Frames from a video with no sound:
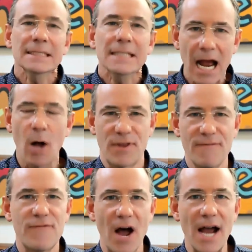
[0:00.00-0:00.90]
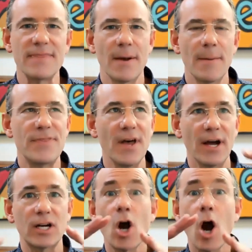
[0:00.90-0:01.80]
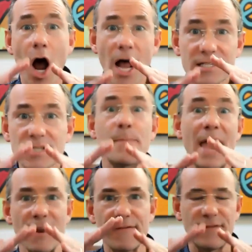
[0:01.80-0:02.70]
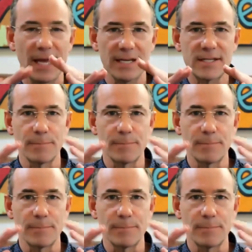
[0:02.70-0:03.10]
help them find the cost benefit